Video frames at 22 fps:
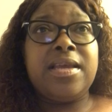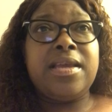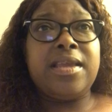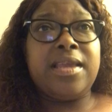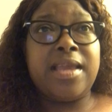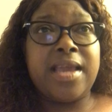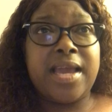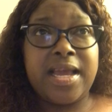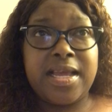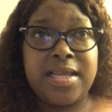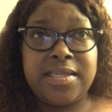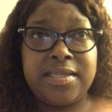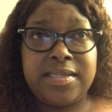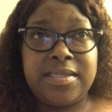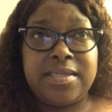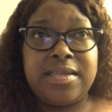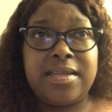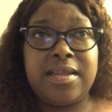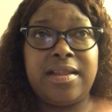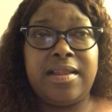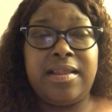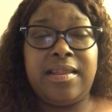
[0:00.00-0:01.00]

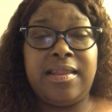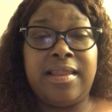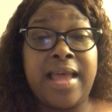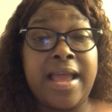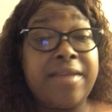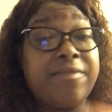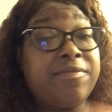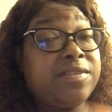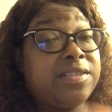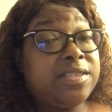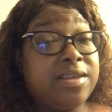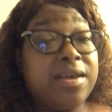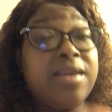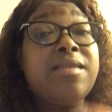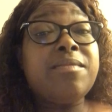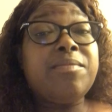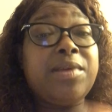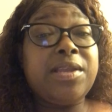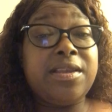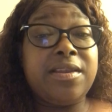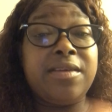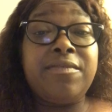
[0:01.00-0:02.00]
Yes, life is going to
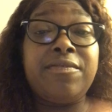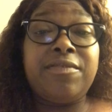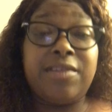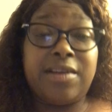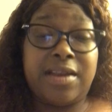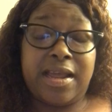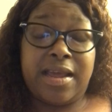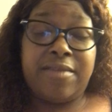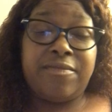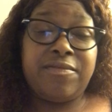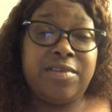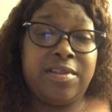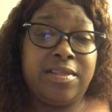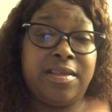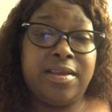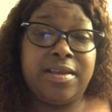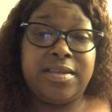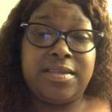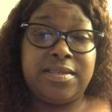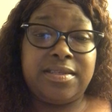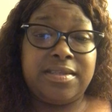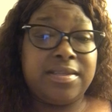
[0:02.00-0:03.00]
be different after
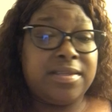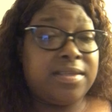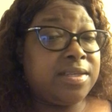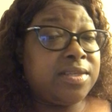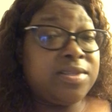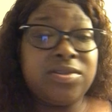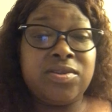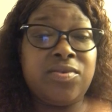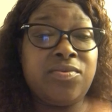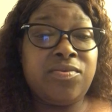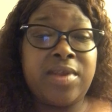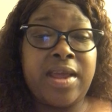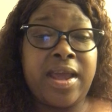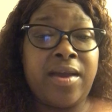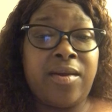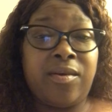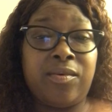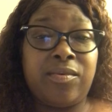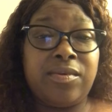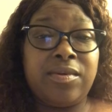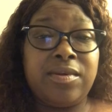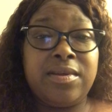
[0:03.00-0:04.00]
this. There's no
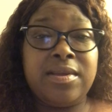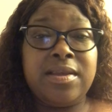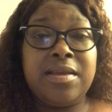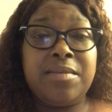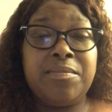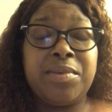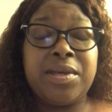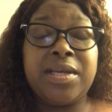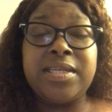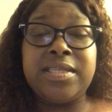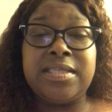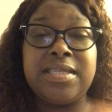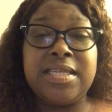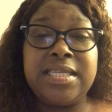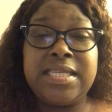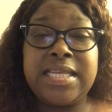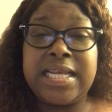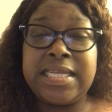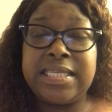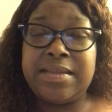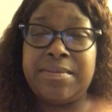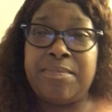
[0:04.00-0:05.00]
doubt, because this
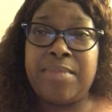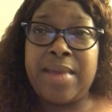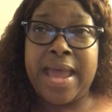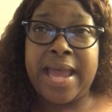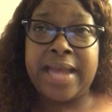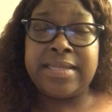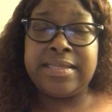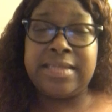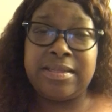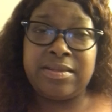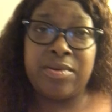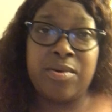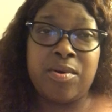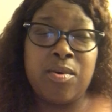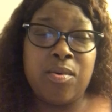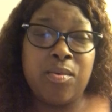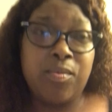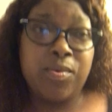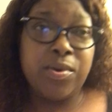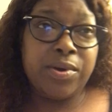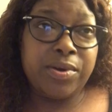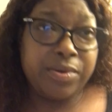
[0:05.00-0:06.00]
has impacted the
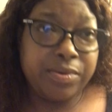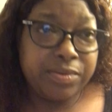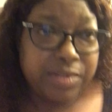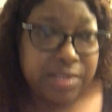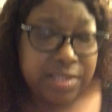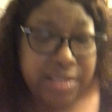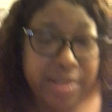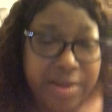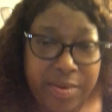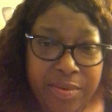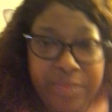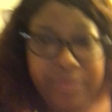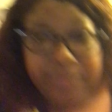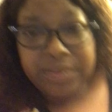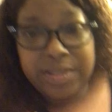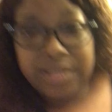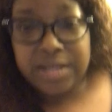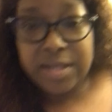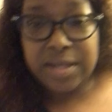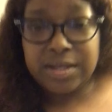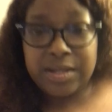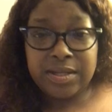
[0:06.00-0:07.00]
whole world. So
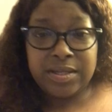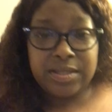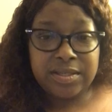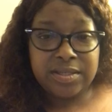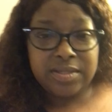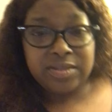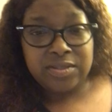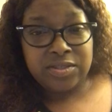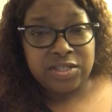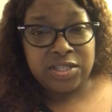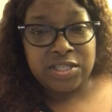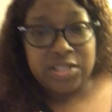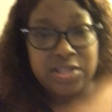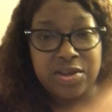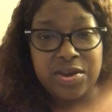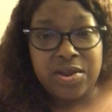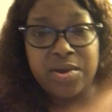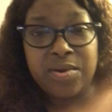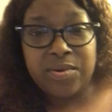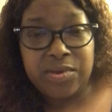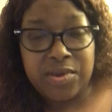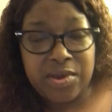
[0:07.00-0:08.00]
just
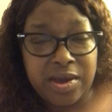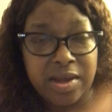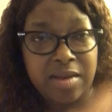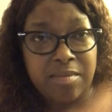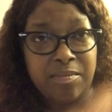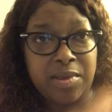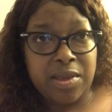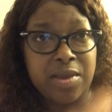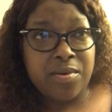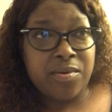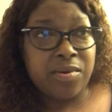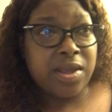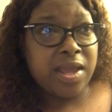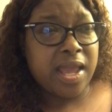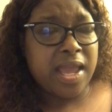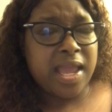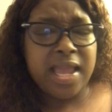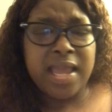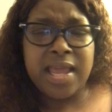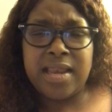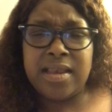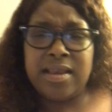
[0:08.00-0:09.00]
know you're going to be
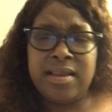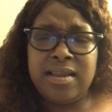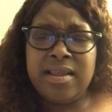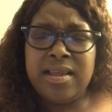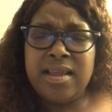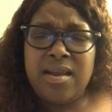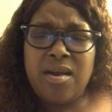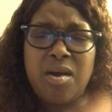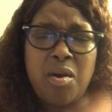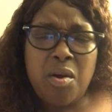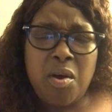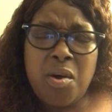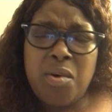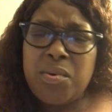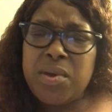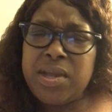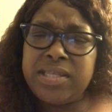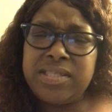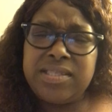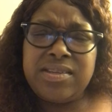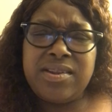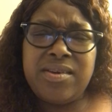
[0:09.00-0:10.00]
okay. And
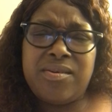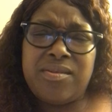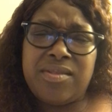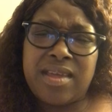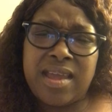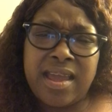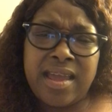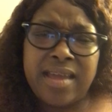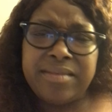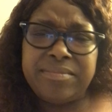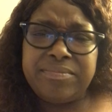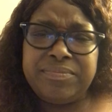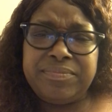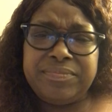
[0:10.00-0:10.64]
always know that